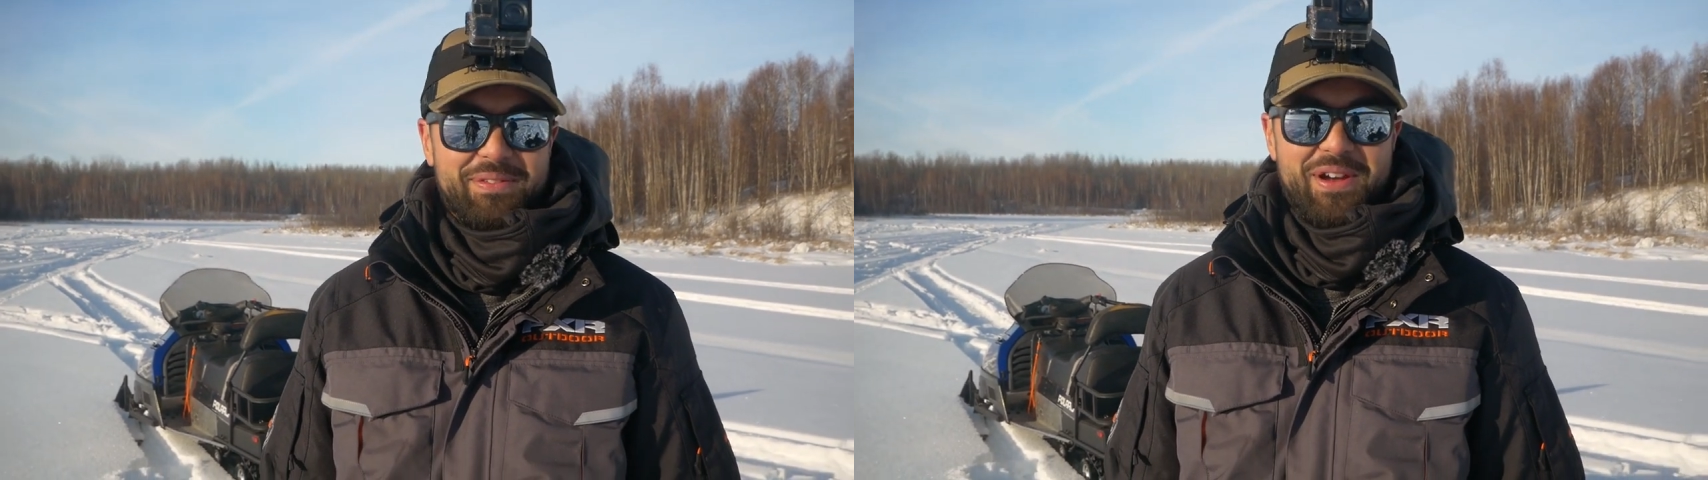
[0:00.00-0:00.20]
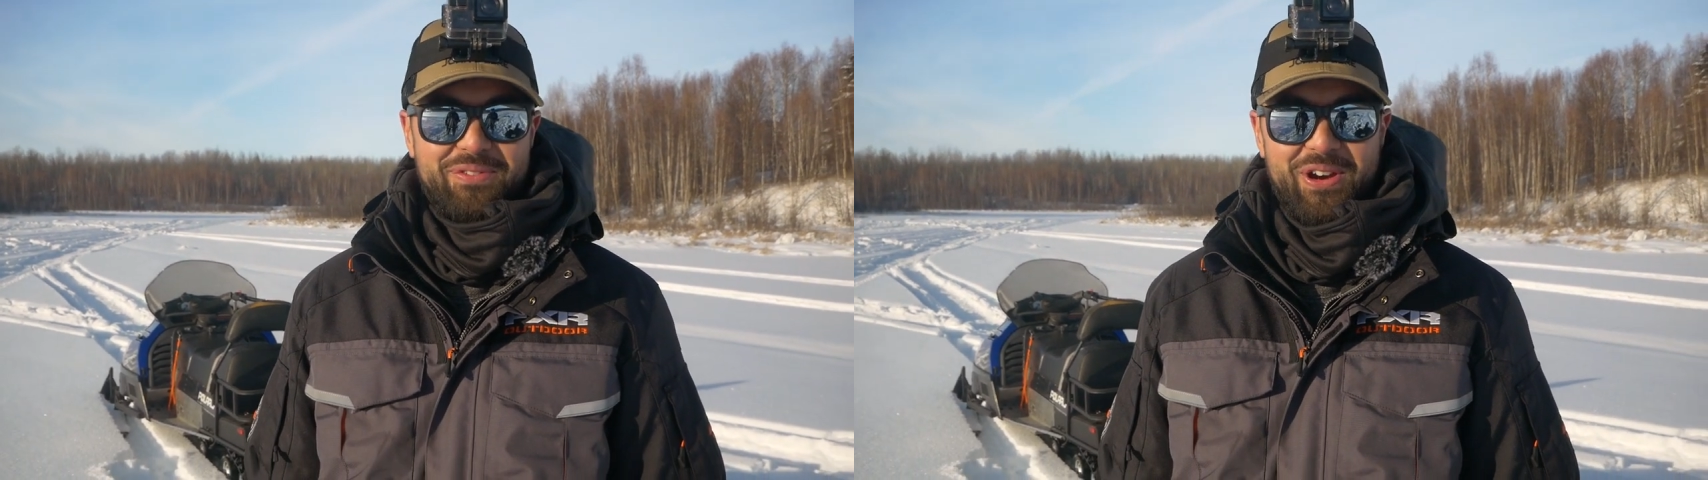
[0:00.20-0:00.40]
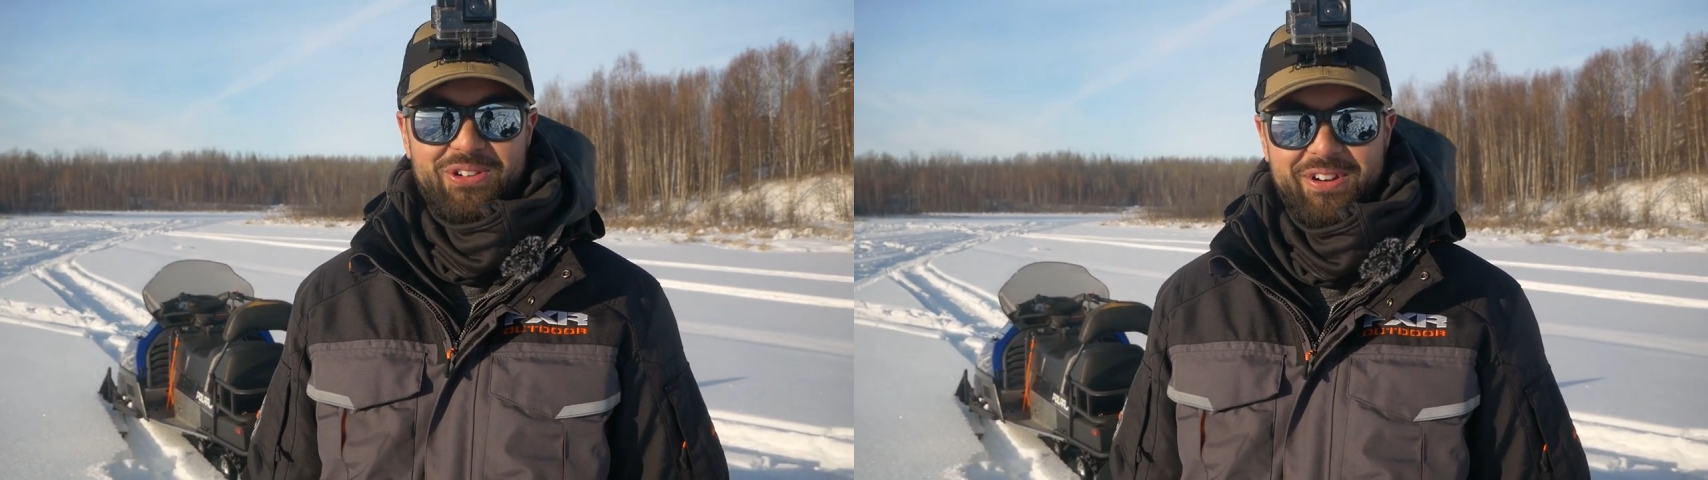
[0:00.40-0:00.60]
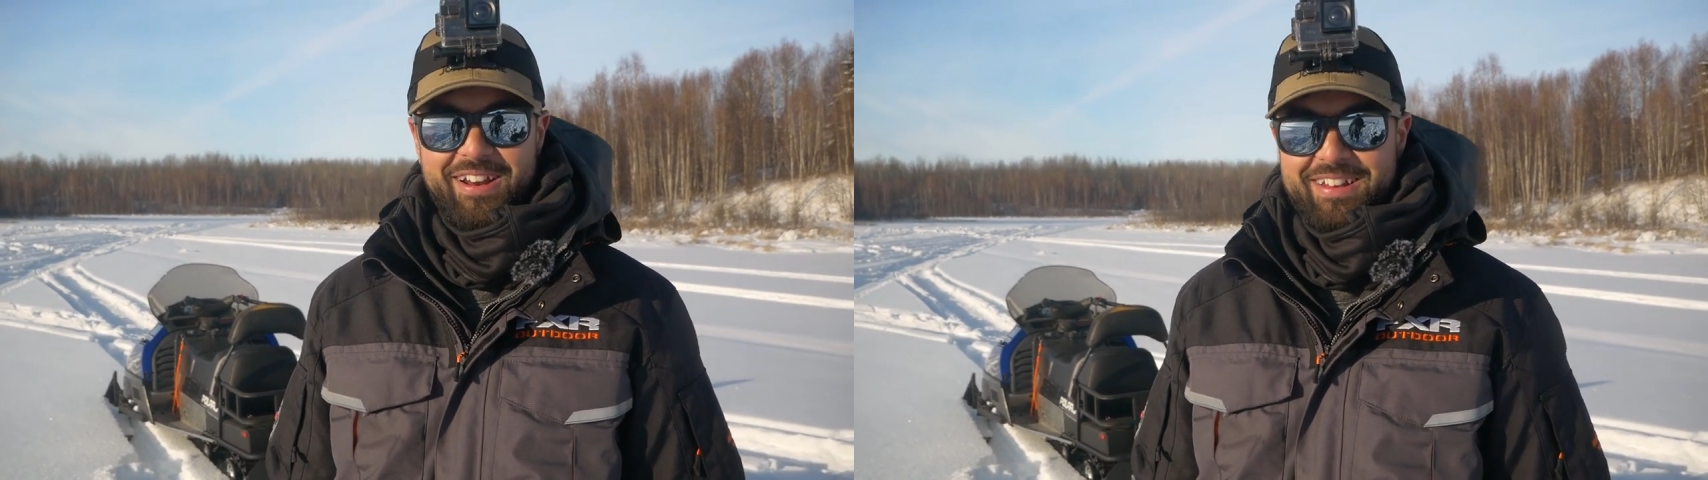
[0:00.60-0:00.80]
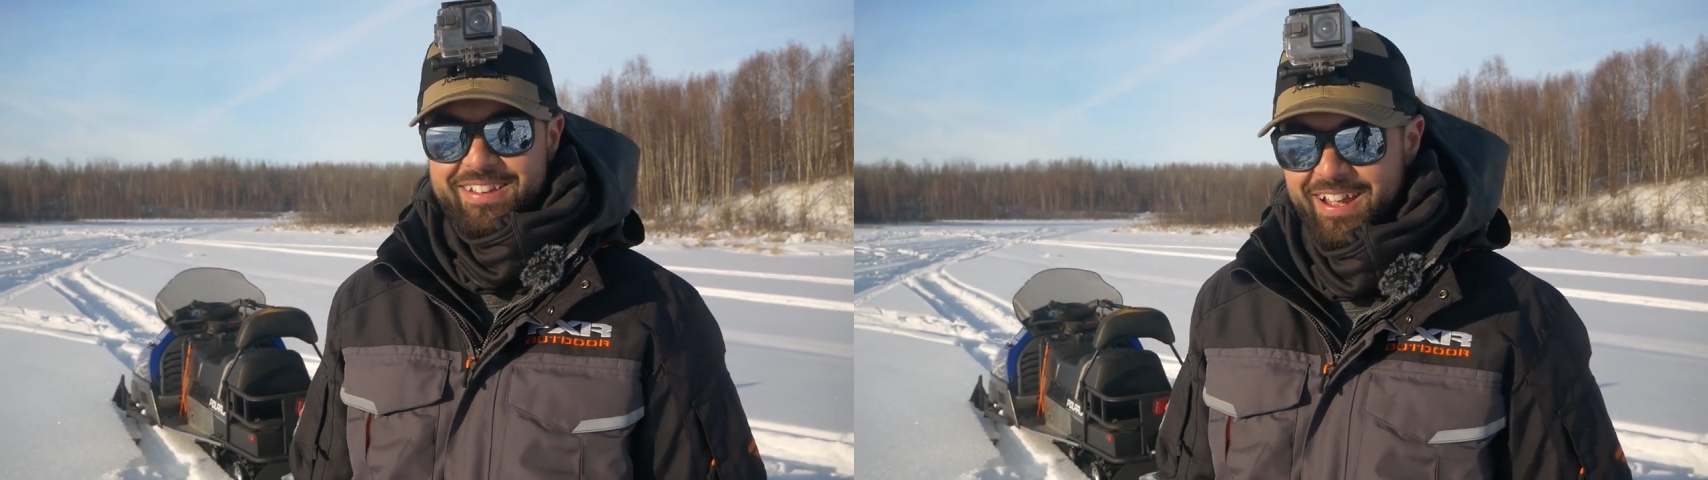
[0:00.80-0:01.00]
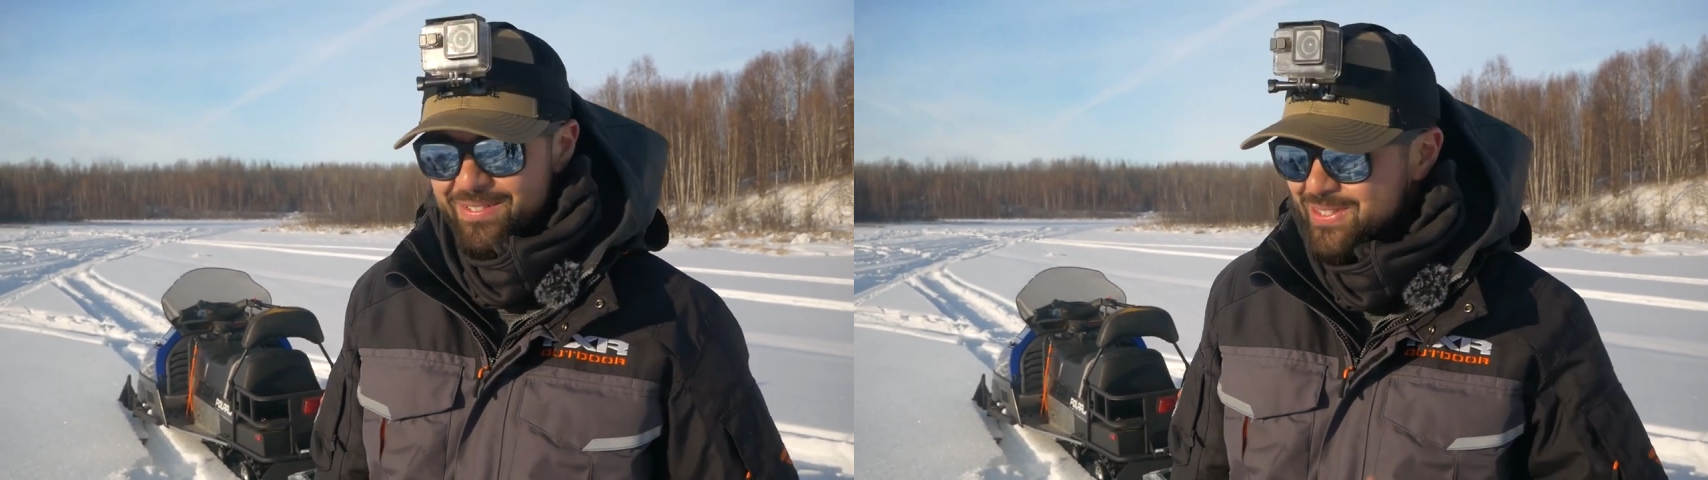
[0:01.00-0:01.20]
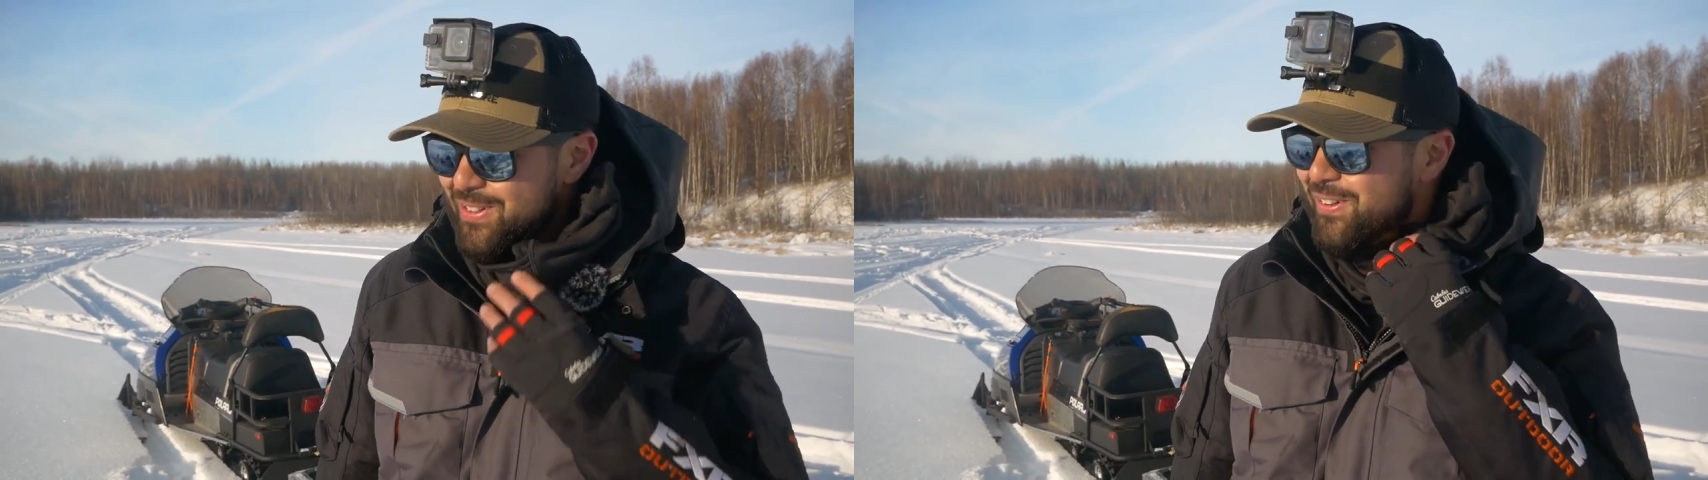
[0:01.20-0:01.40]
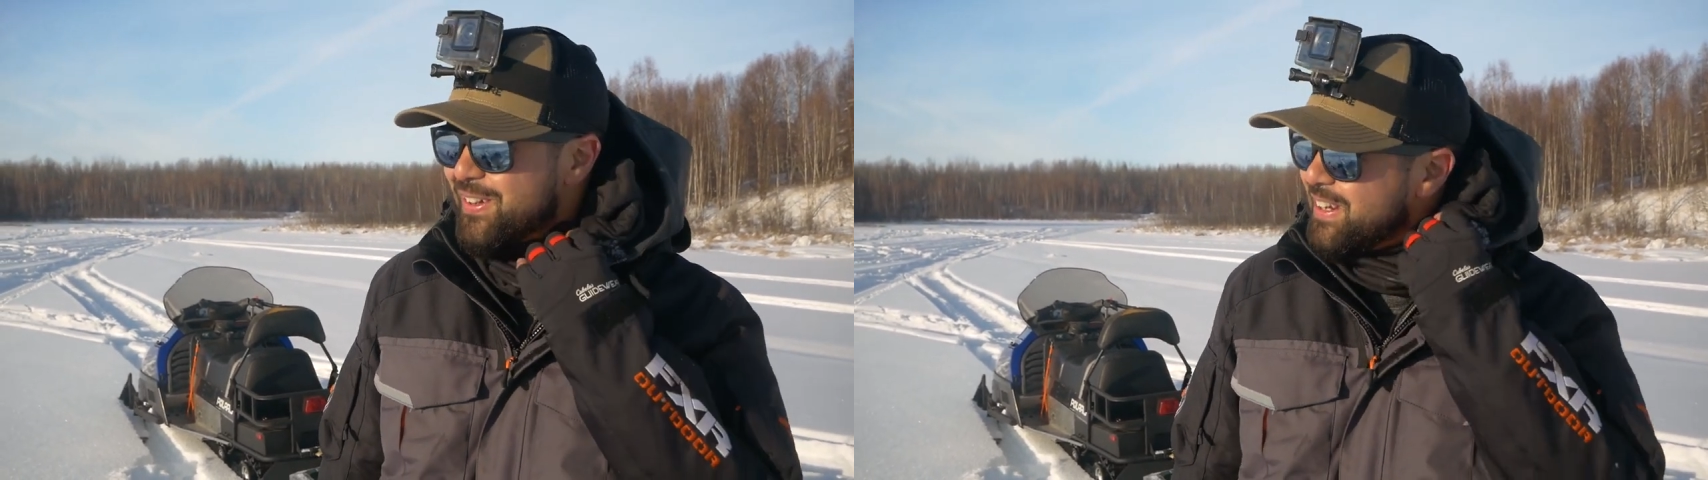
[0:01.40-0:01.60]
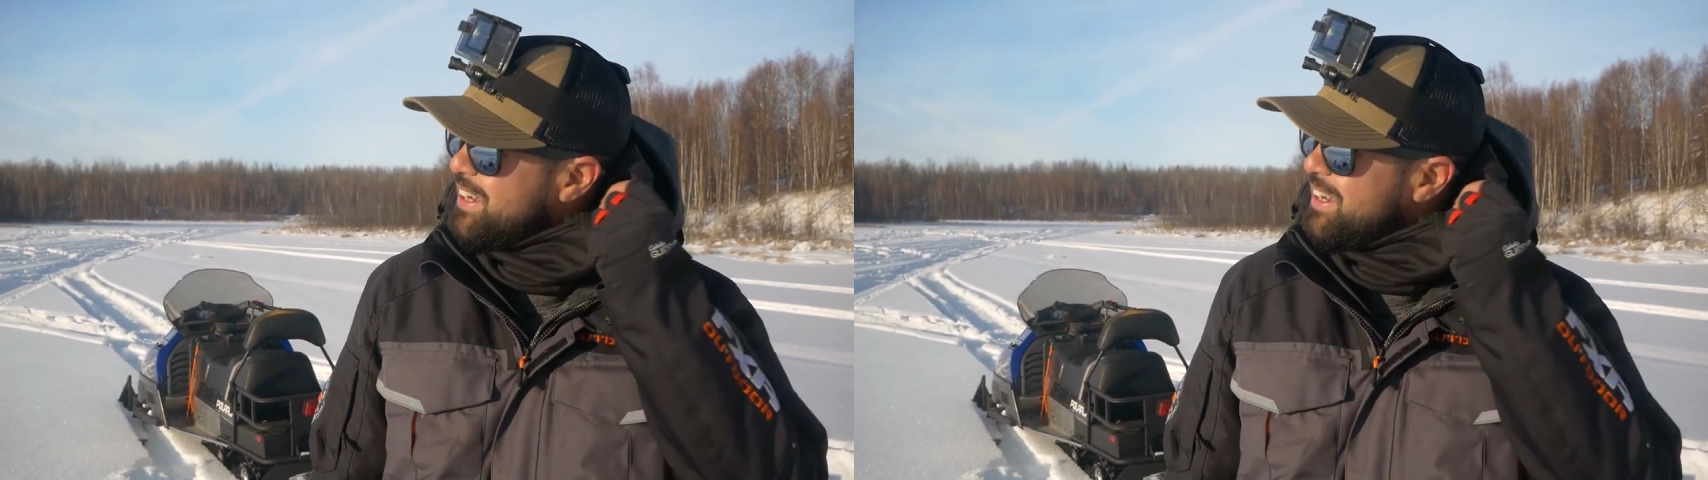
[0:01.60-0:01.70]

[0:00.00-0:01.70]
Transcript: very frustrating at times, so